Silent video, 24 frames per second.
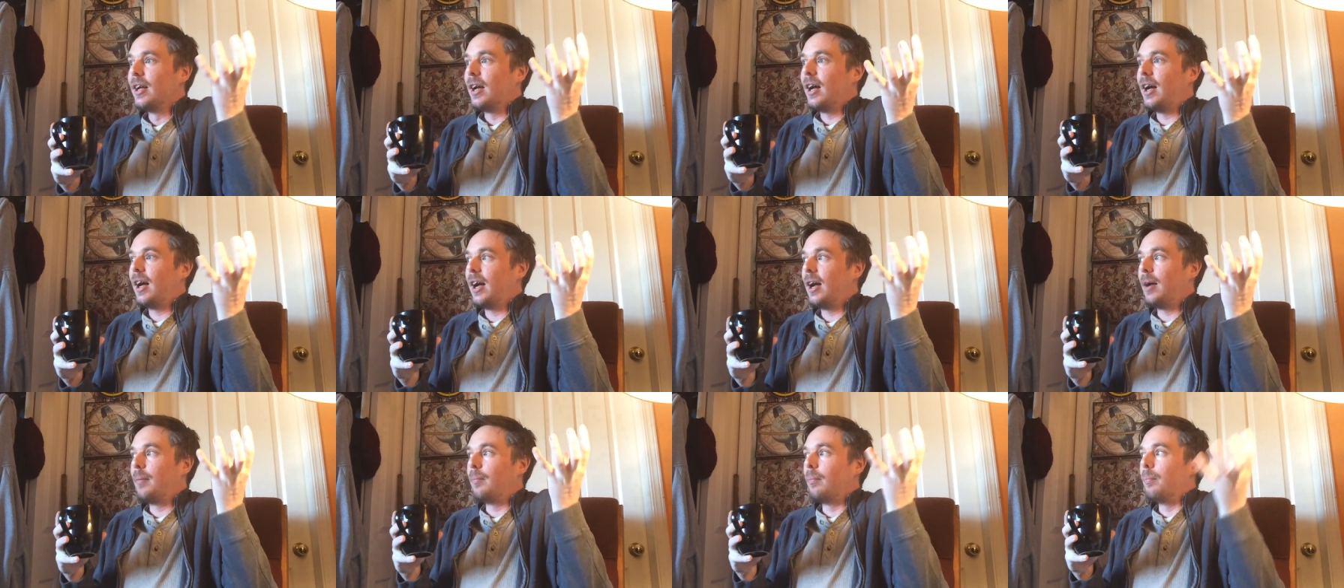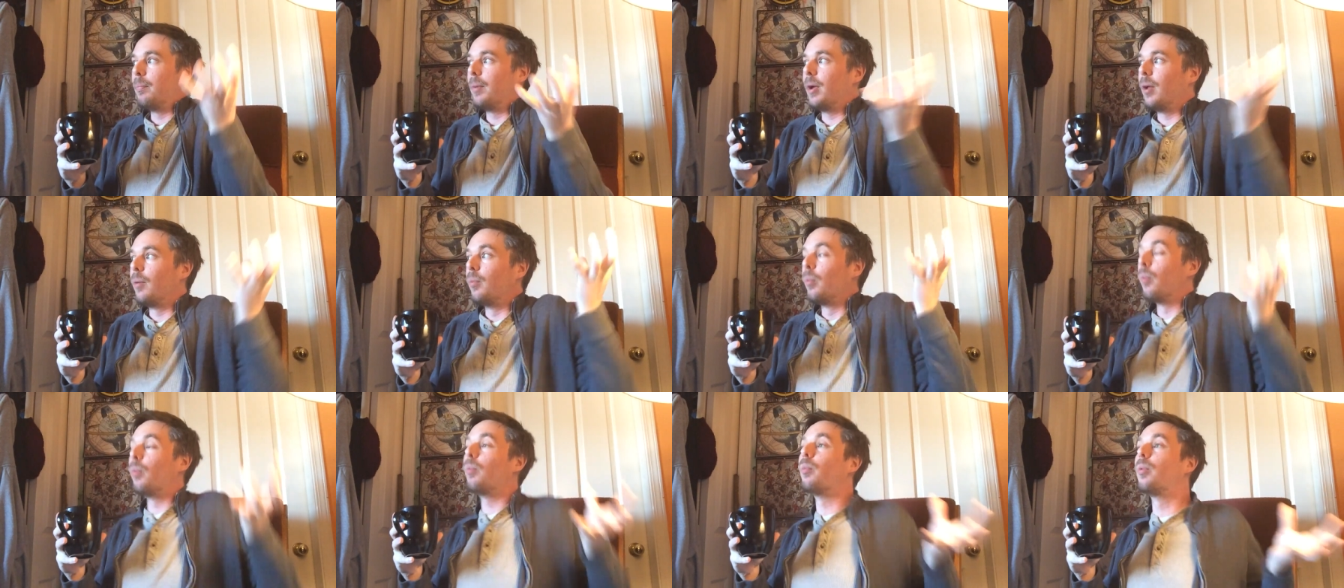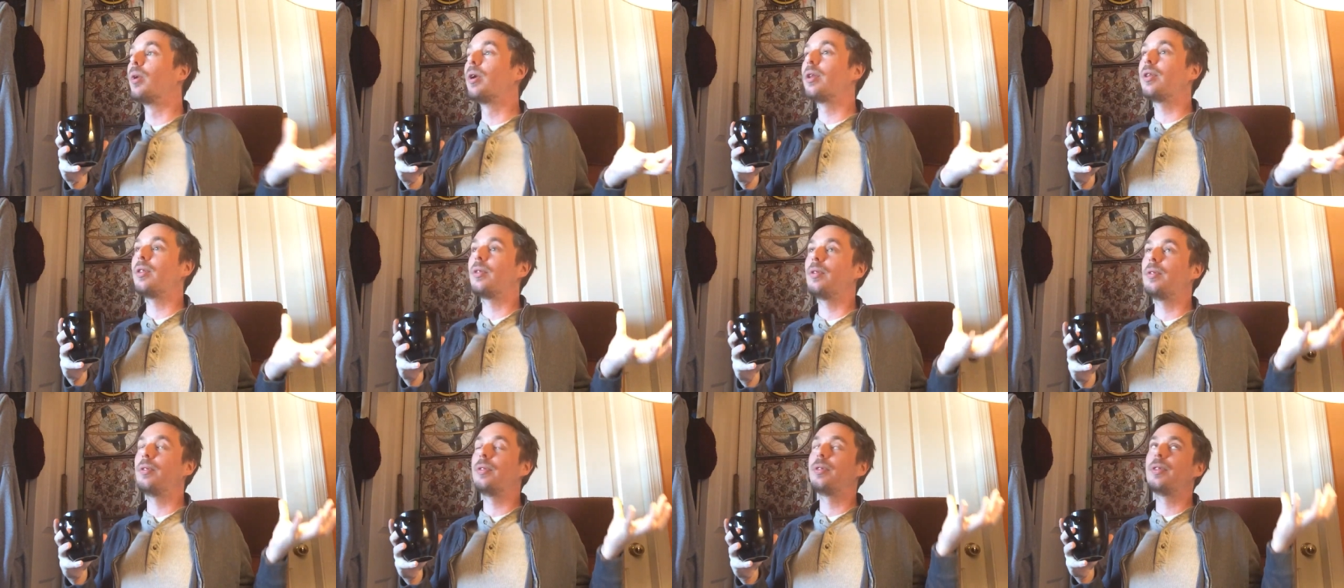um but
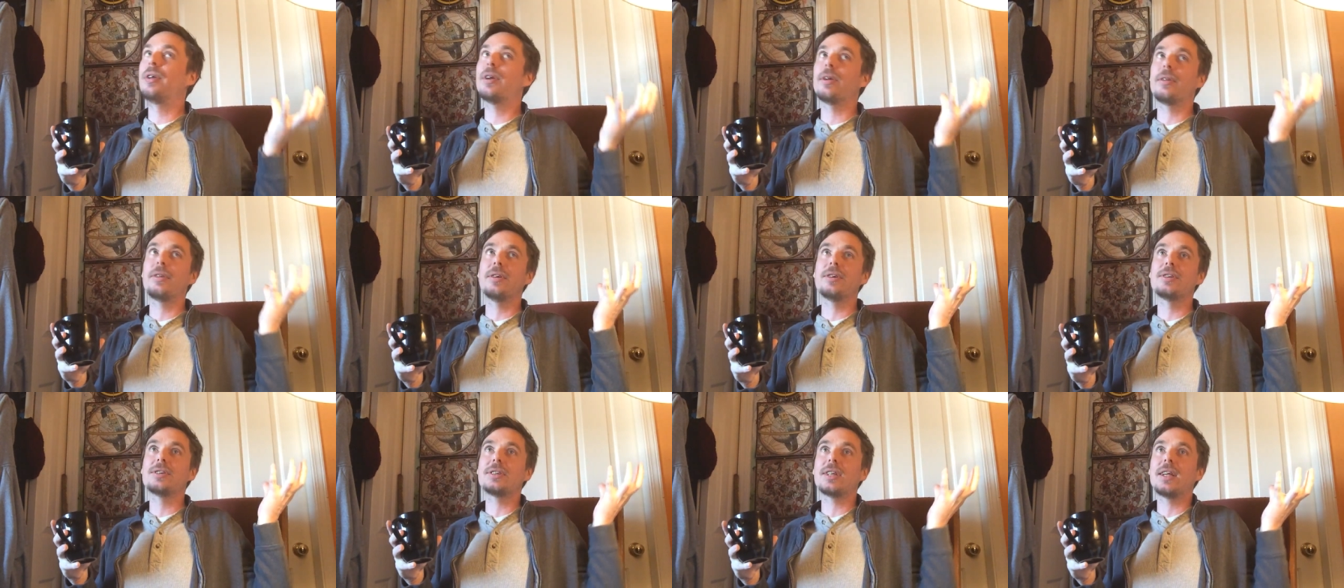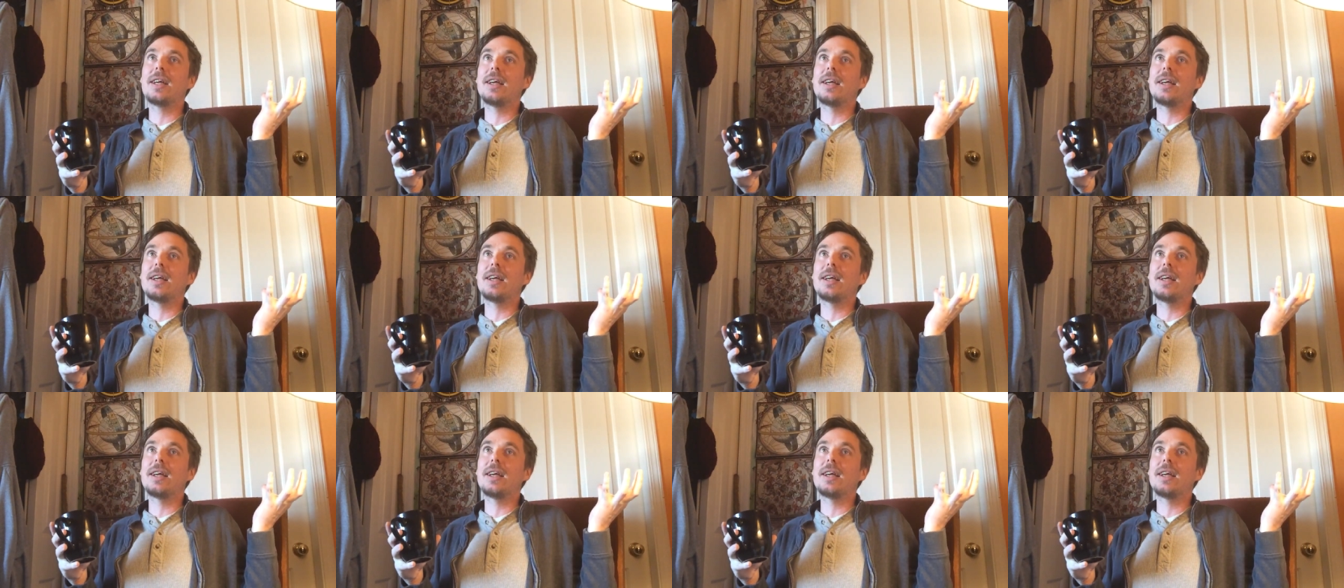one there, there's